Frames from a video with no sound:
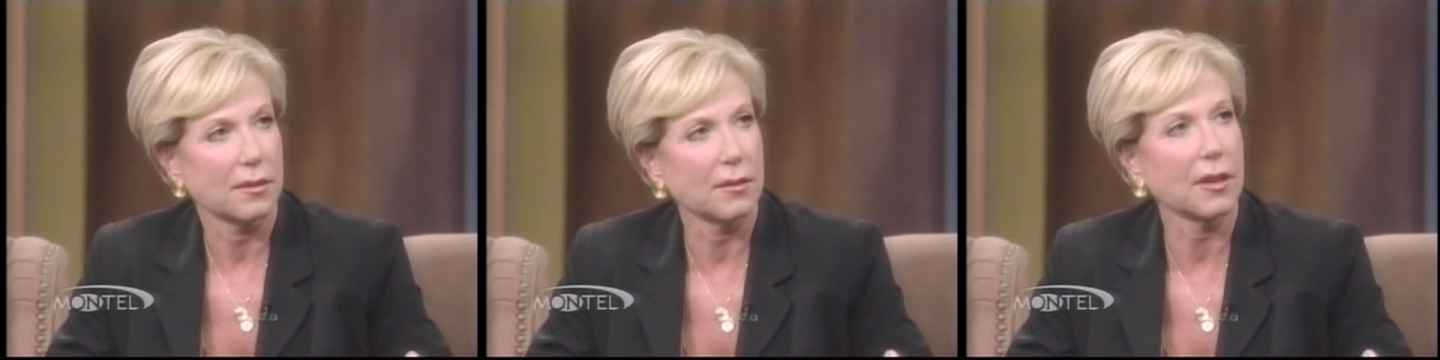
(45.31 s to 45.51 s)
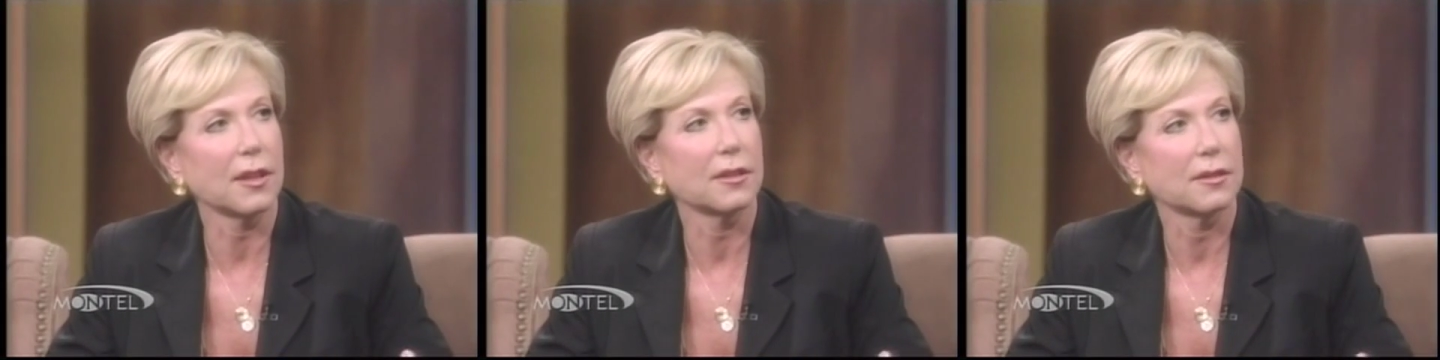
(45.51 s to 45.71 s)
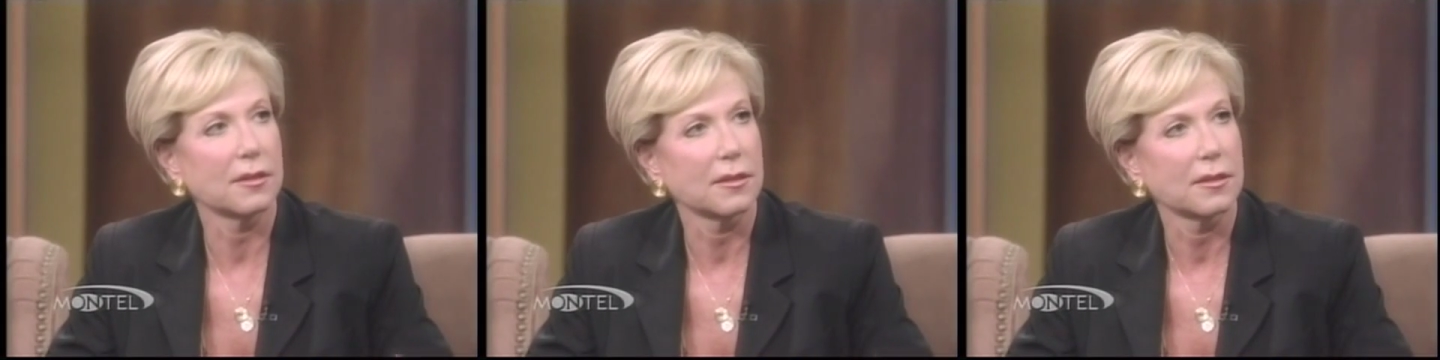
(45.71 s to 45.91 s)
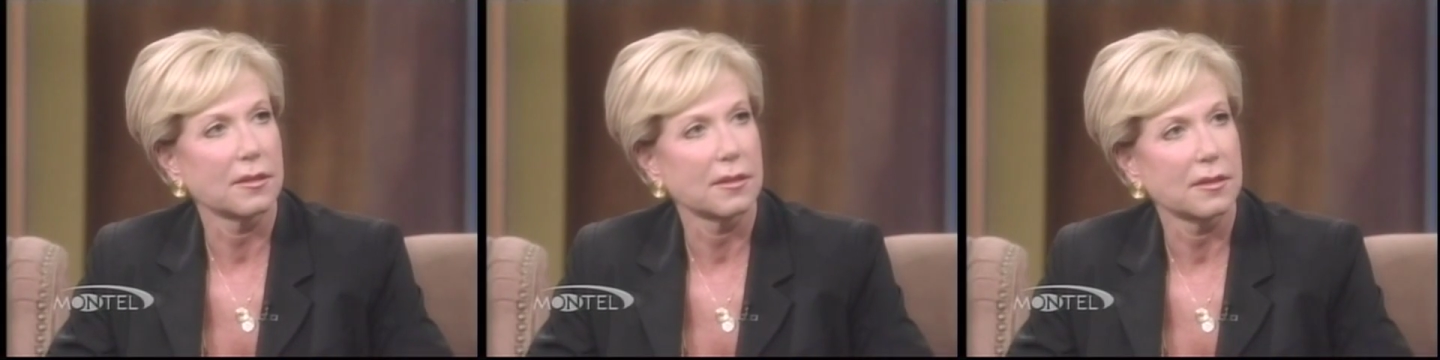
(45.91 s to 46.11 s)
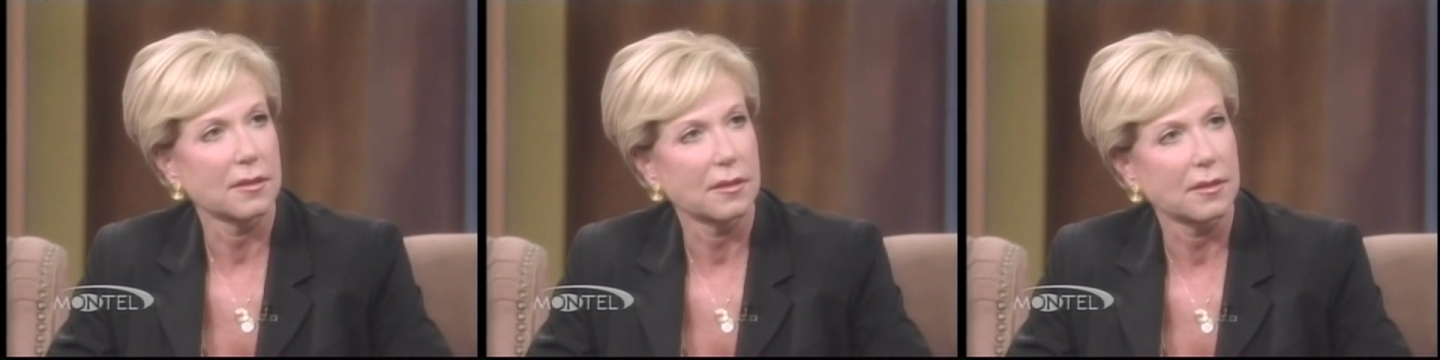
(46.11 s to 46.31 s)
It's dropped
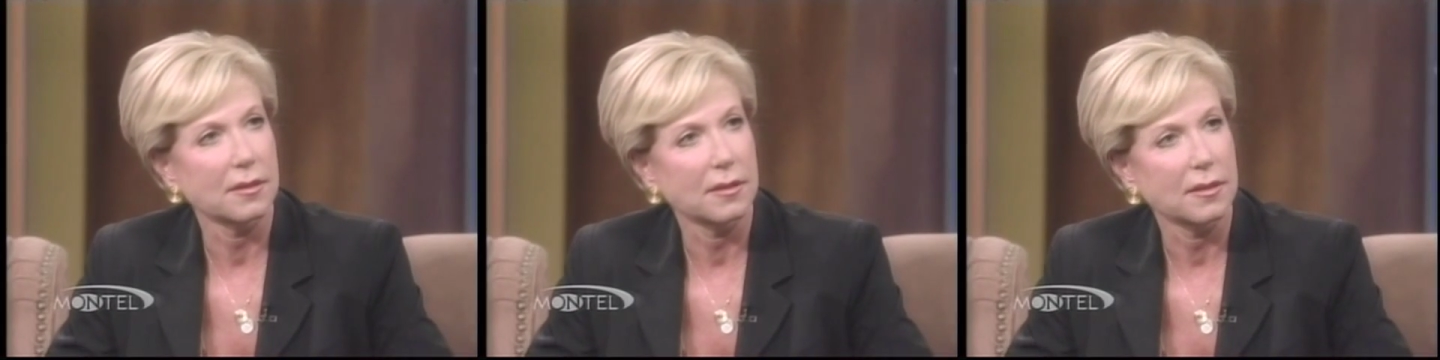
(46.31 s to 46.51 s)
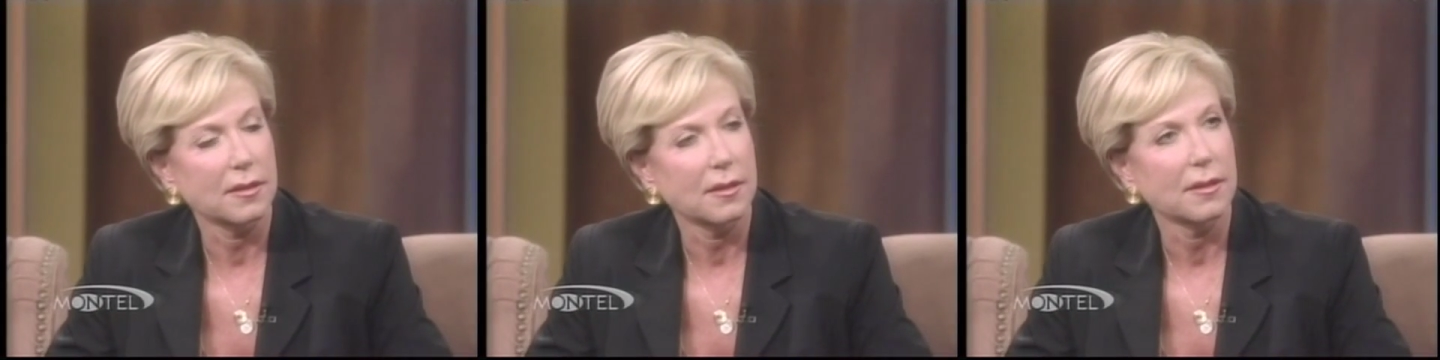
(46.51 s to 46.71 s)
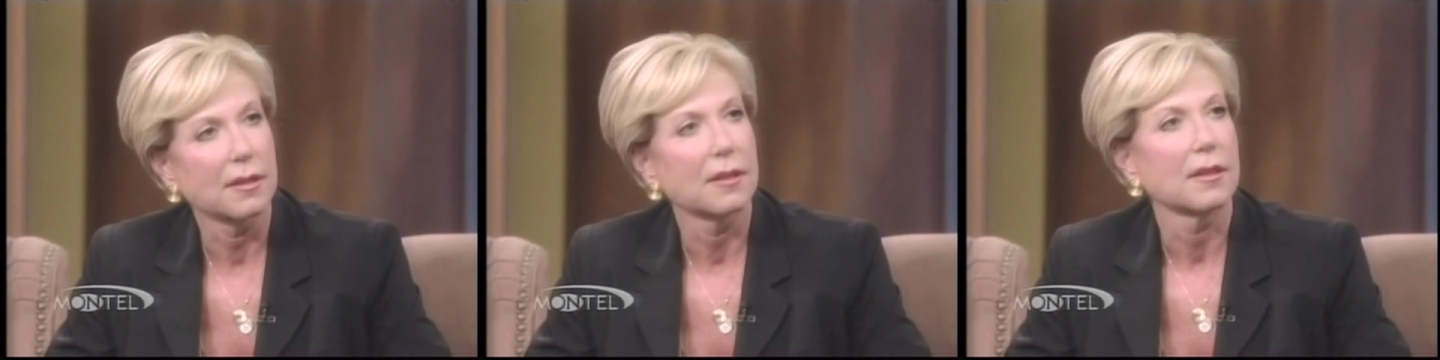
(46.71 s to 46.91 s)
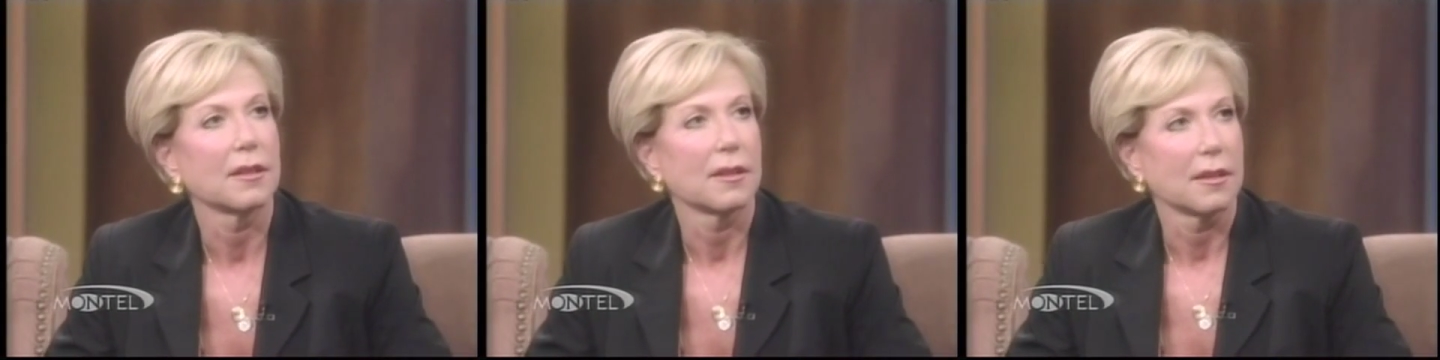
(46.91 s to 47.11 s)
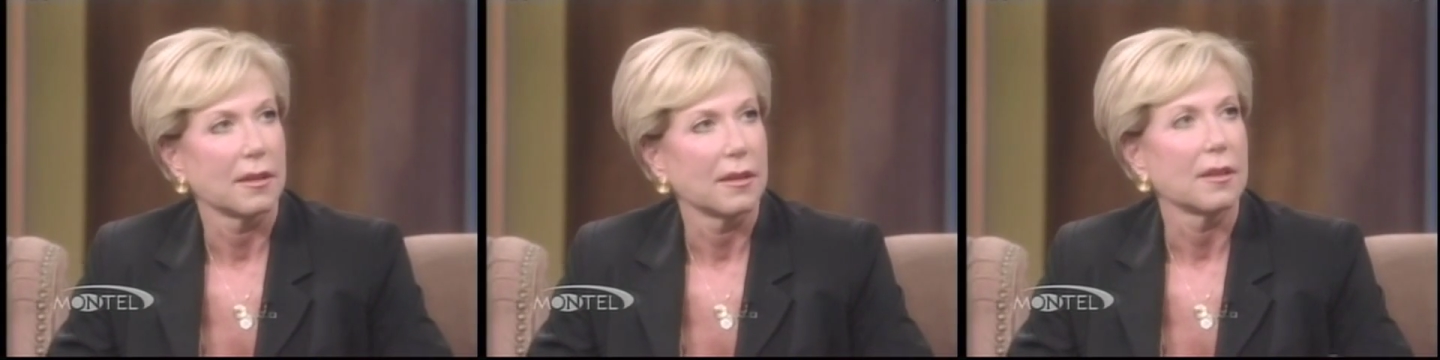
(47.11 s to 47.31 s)
back down. They
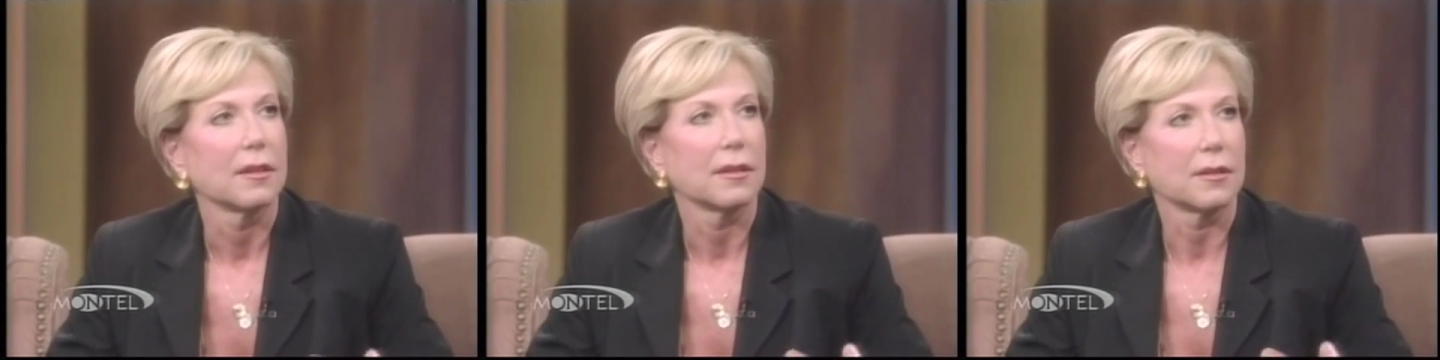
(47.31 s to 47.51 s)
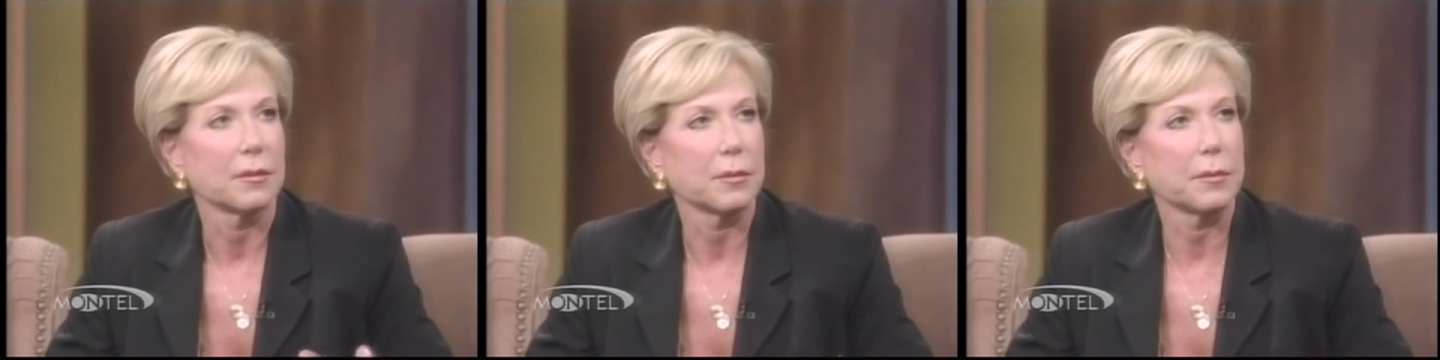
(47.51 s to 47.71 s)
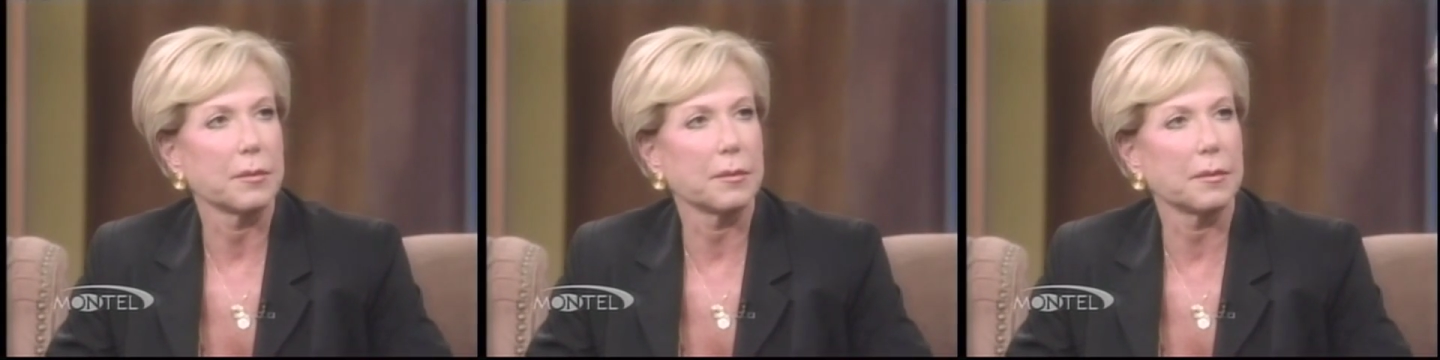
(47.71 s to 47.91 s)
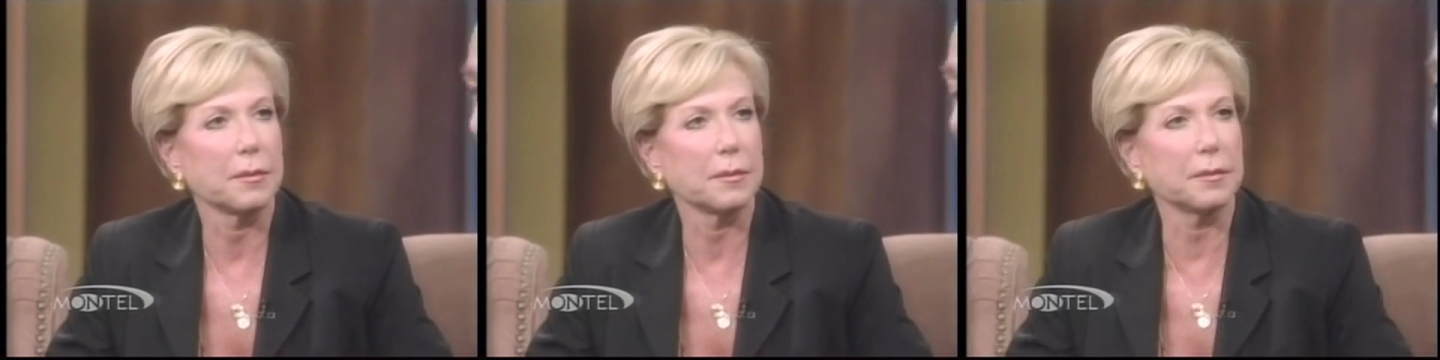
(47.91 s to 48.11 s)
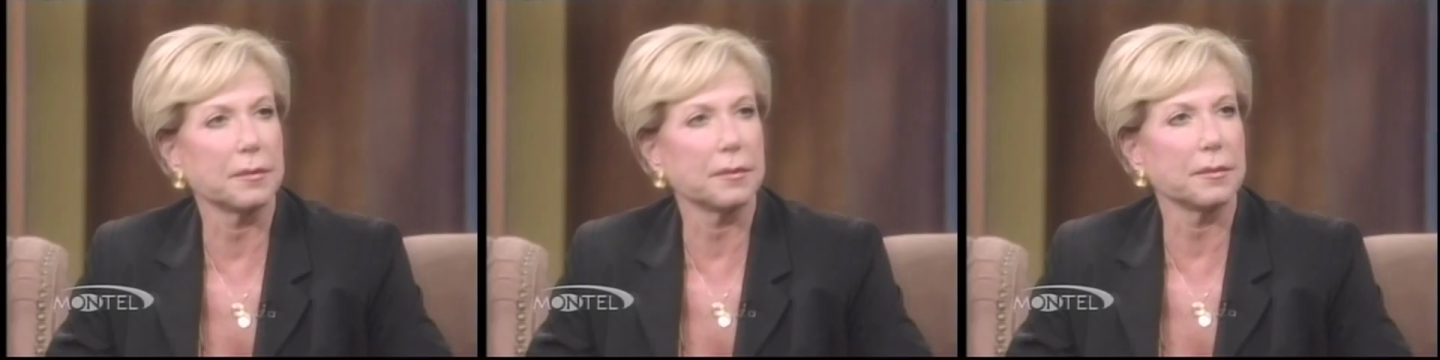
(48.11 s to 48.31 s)
are now the same length.